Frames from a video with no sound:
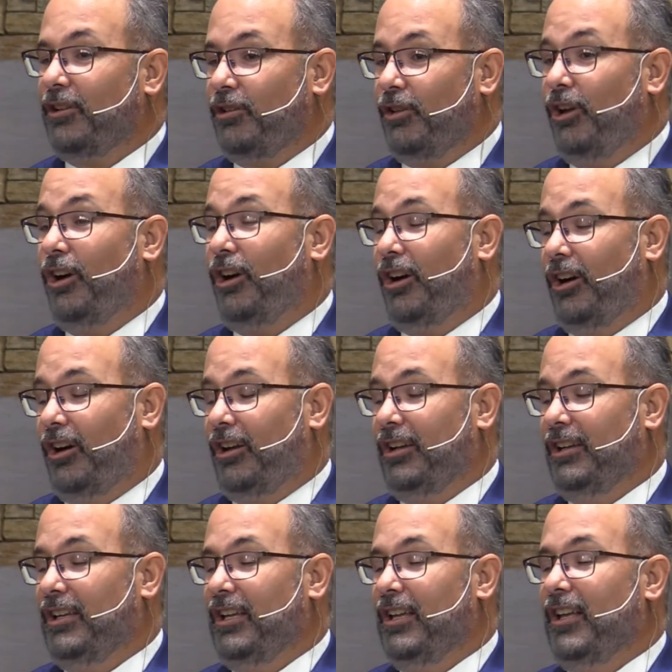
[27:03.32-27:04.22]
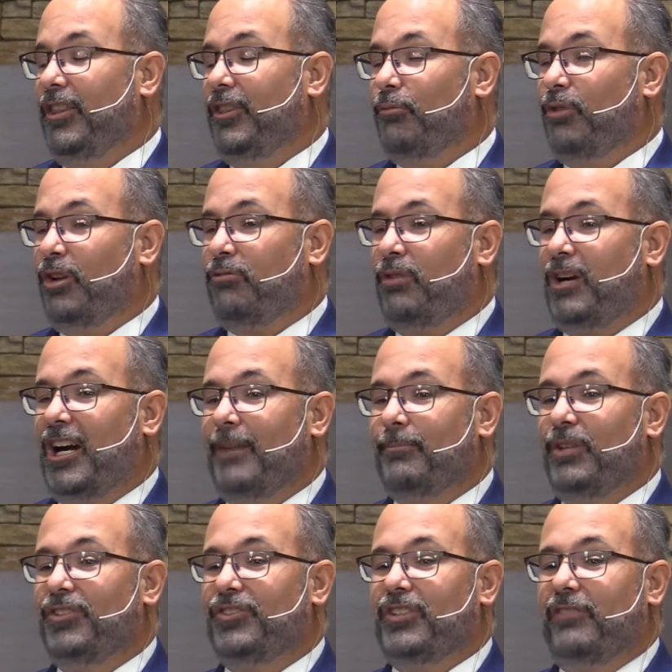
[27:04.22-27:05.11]
law, the
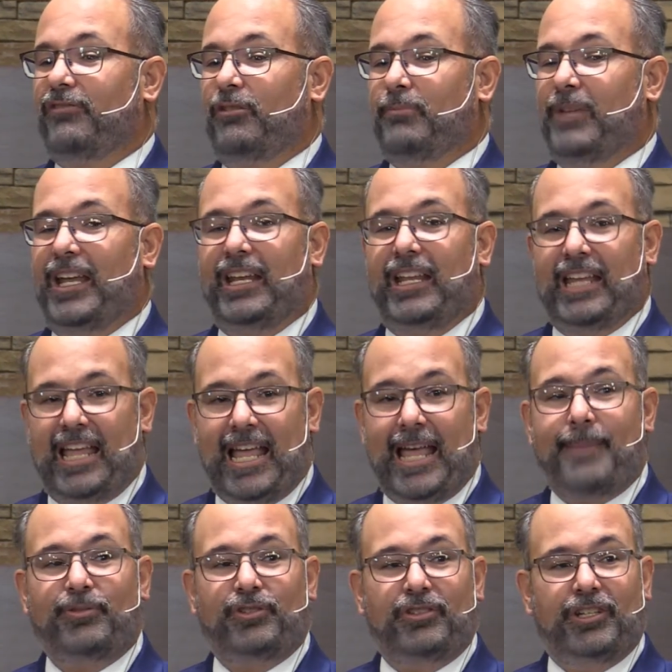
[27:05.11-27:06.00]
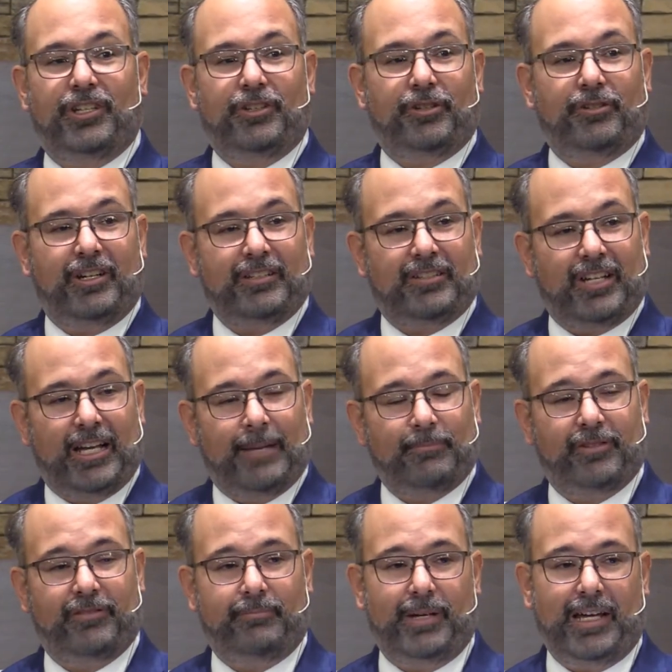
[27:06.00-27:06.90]
requirements of remaining abstinent during
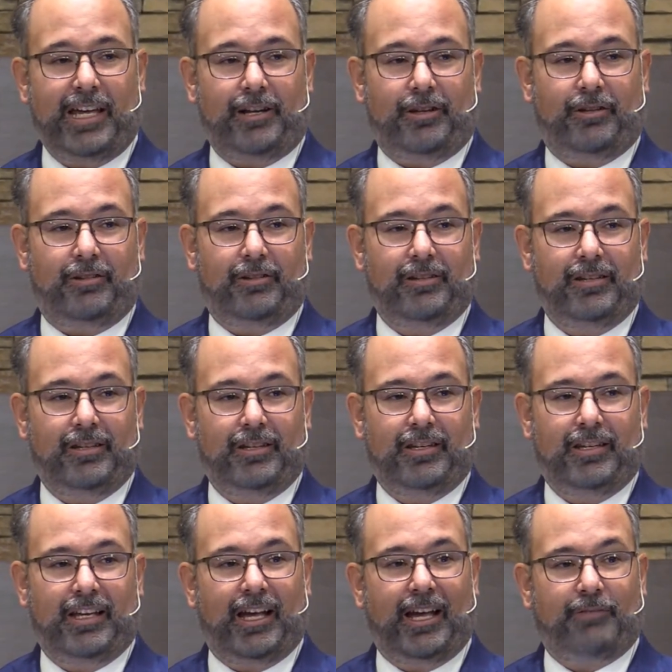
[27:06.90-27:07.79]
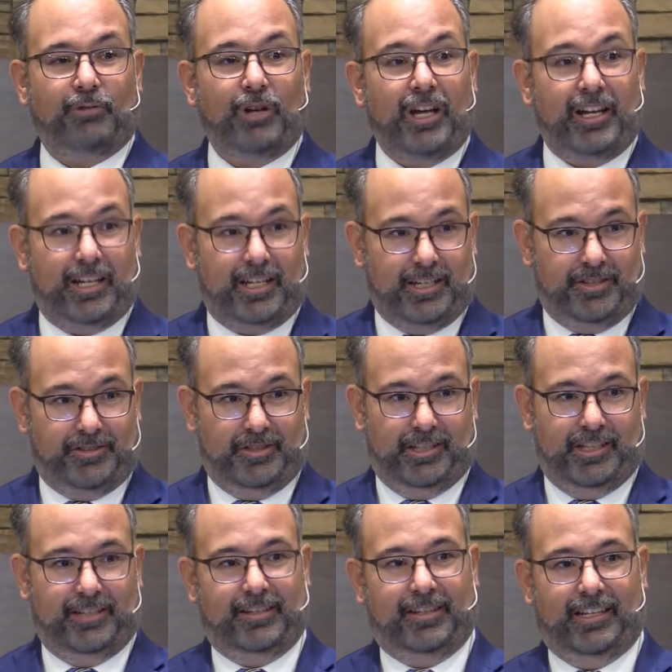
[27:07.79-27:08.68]
times of battle. Ironic, isn't
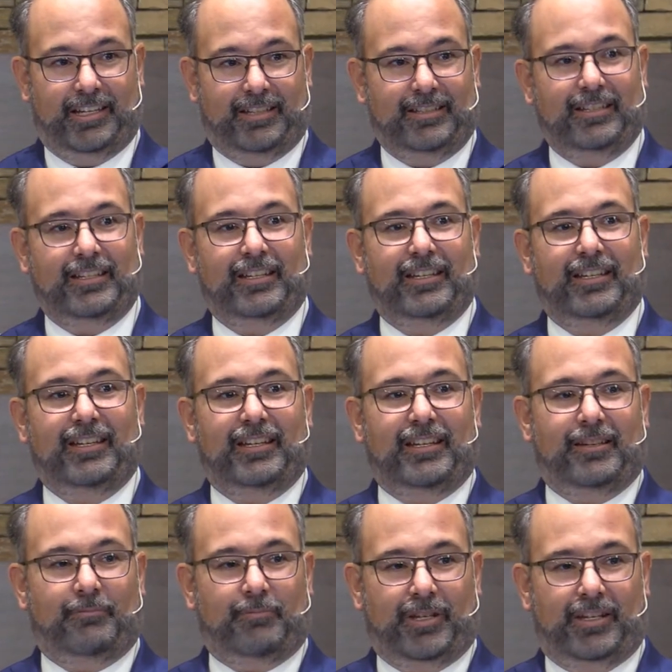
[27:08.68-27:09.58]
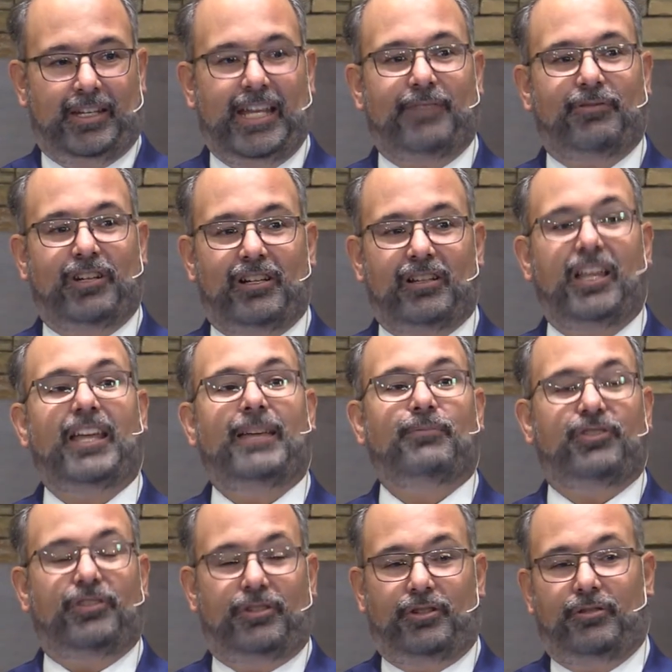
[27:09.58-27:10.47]
it, that what David
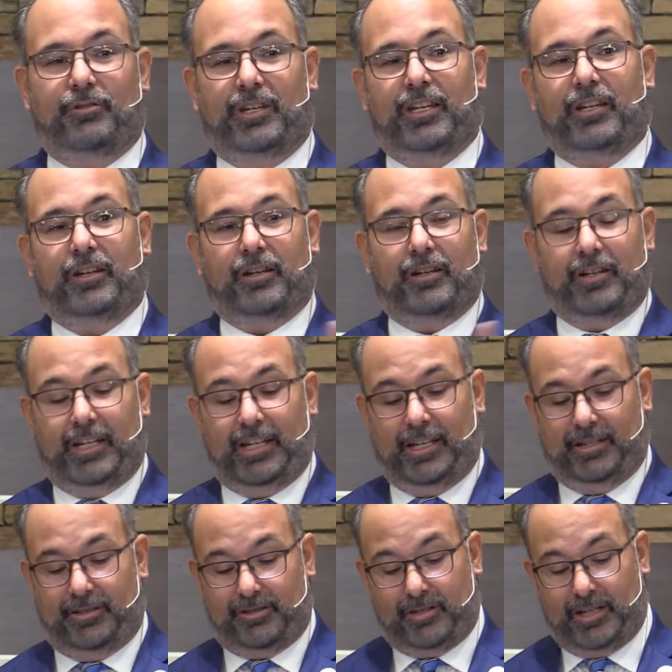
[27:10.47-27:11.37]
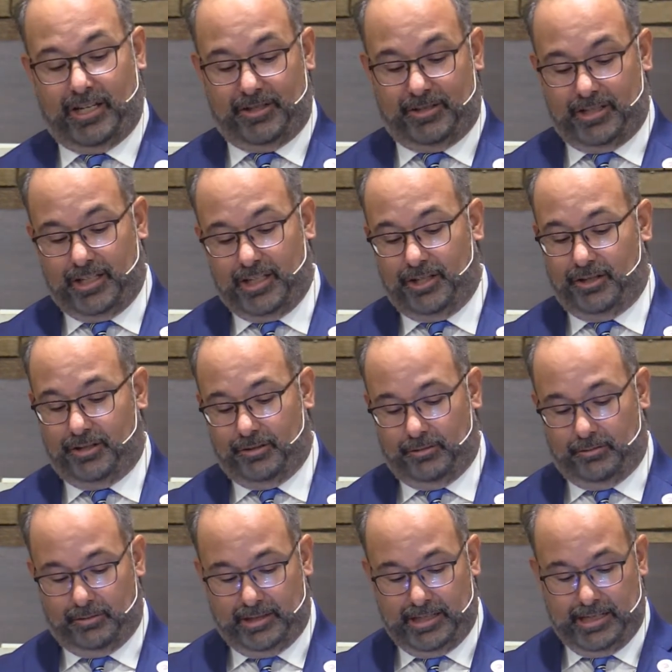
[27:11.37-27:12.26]
claims to do here, he tries to
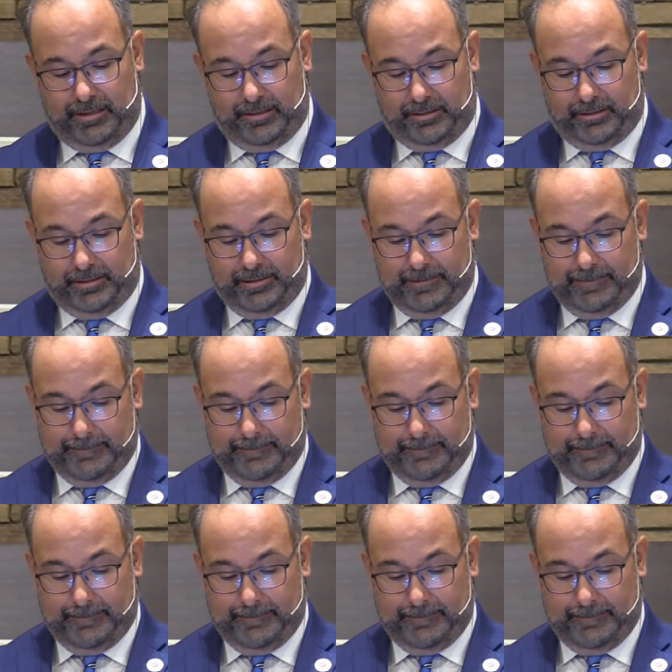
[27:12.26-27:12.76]
undo later.